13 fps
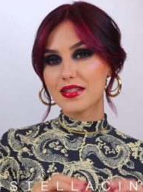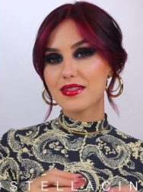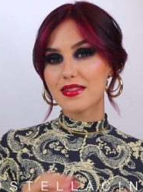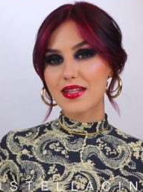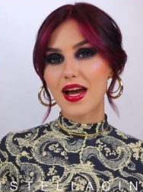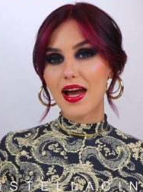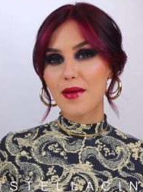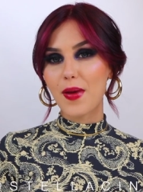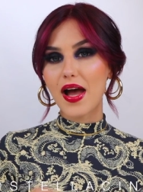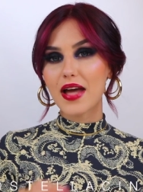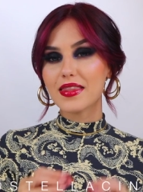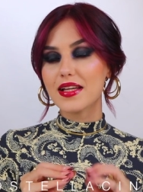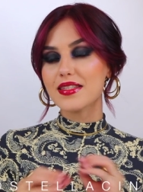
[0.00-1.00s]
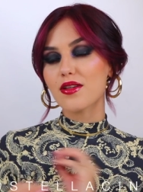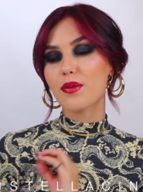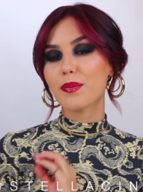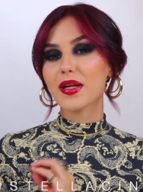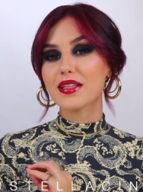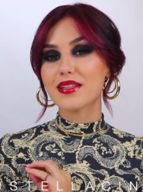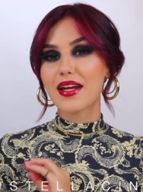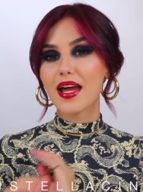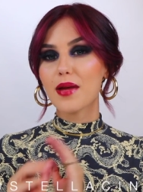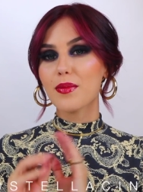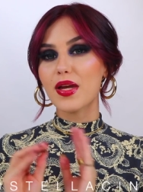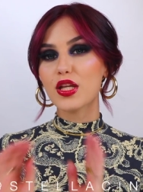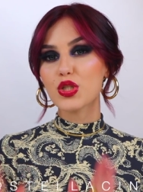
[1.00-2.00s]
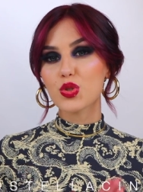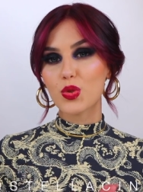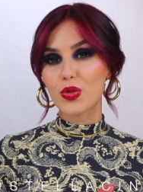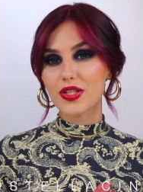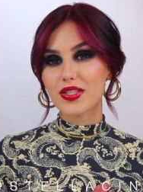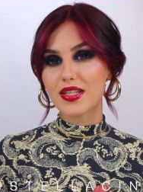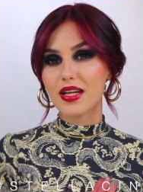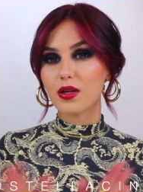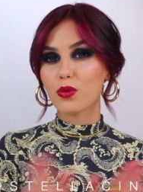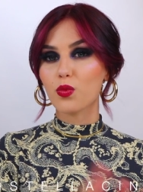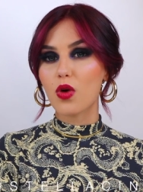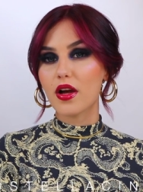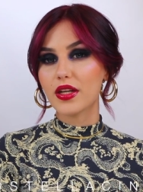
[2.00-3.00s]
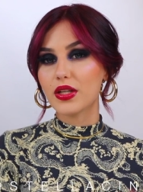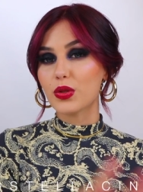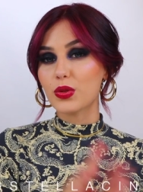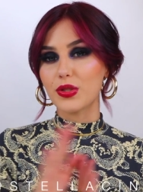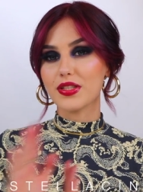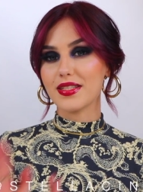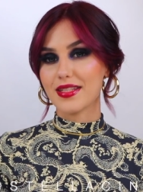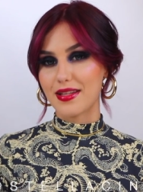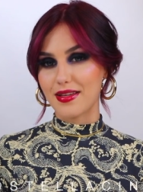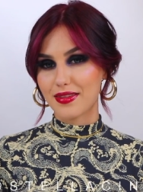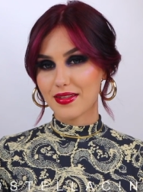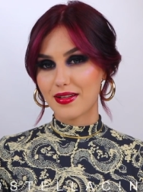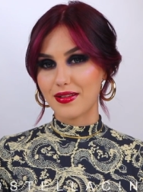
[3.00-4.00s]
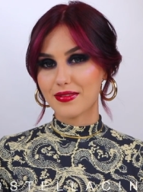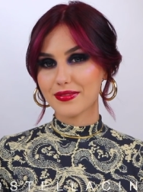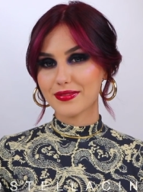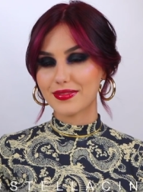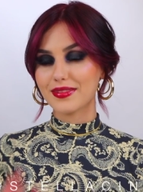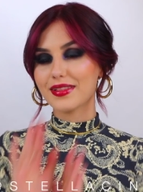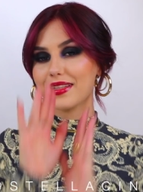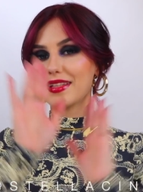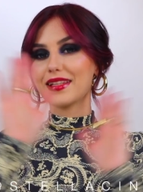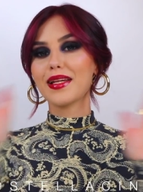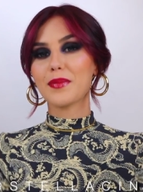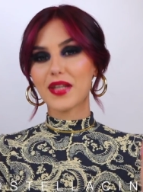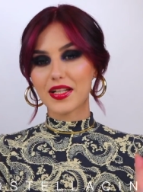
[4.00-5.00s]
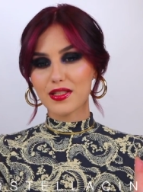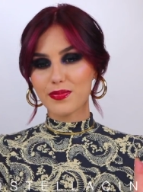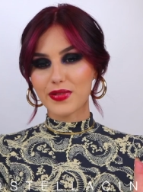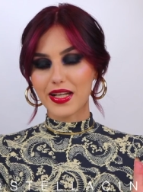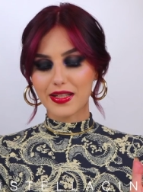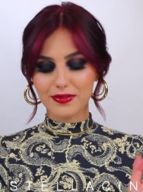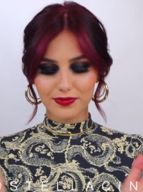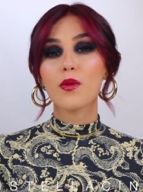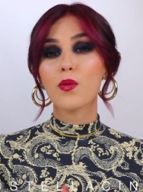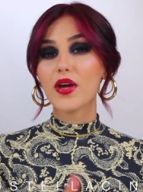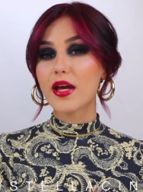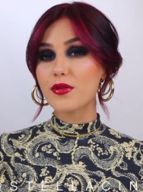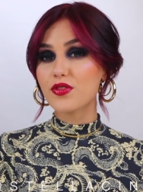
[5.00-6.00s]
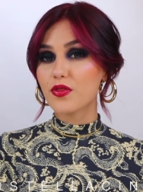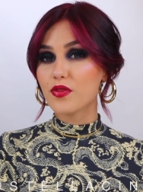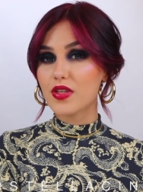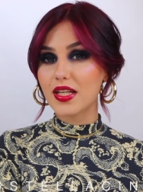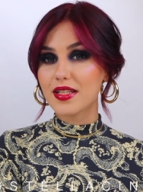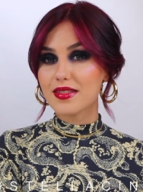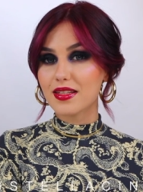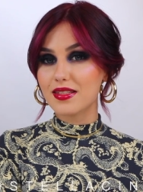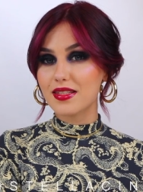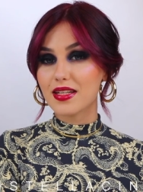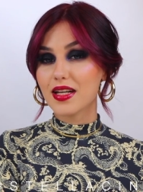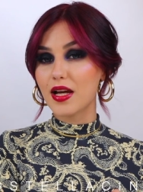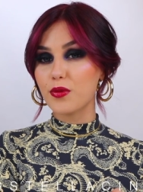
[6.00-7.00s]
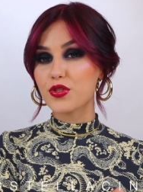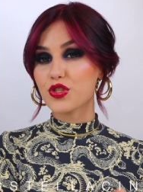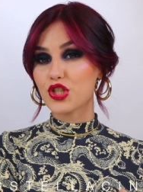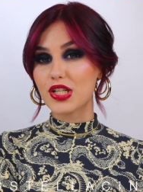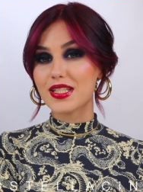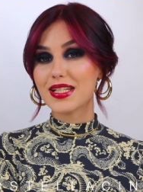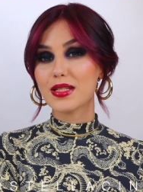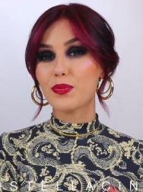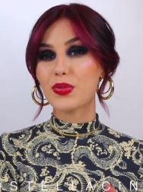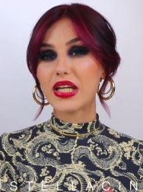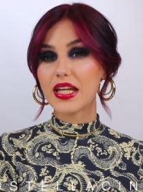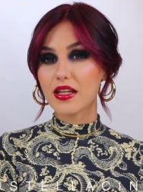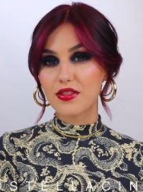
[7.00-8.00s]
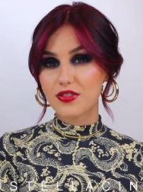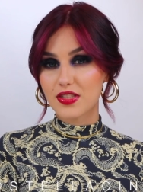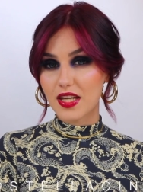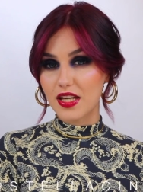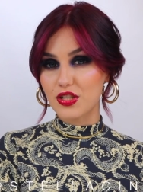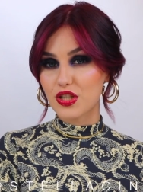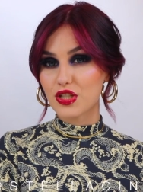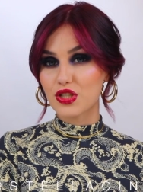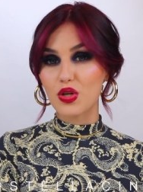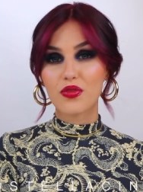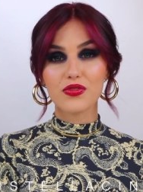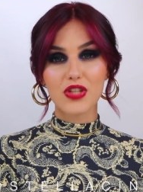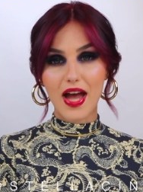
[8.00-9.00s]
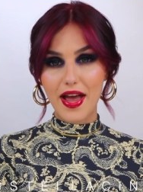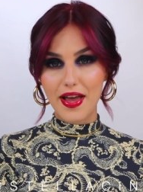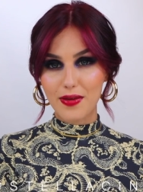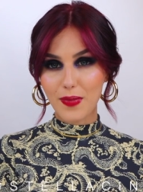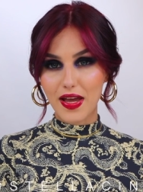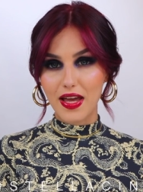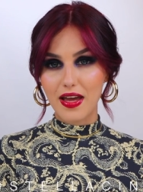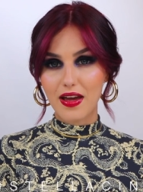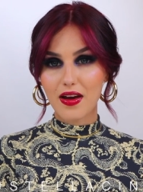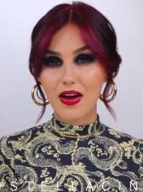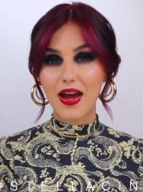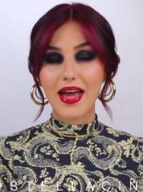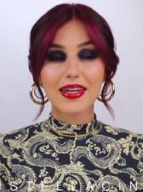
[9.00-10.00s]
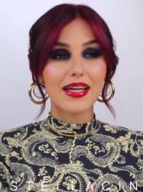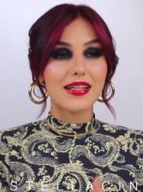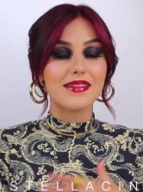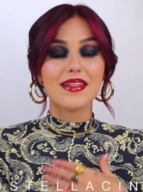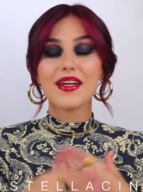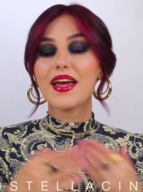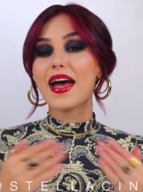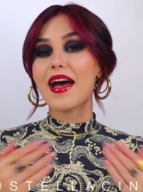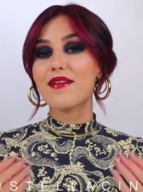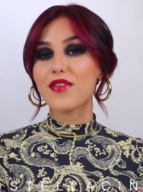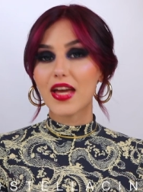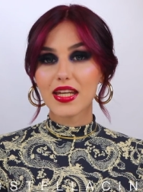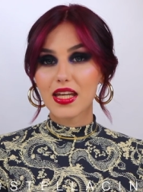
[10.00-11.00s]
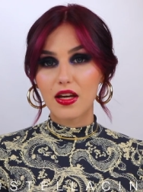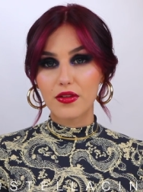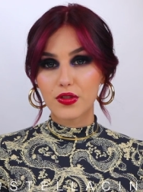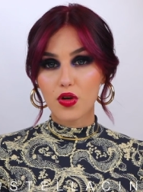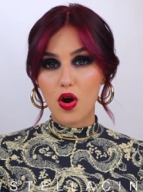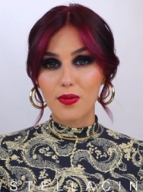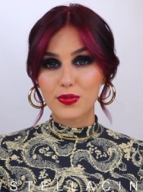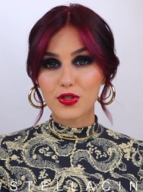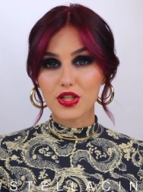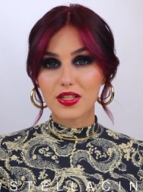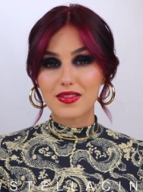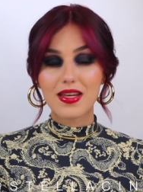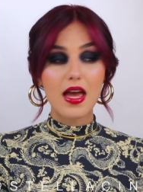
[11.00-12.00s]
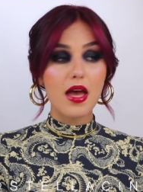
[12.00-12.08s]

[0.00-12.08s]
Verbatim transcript: this time does not mean that I'm endorsing one or the other. Let me explain. When I was 15 and 16 and I was just in the beginning stages of dyeing my hair and I didn't have any other options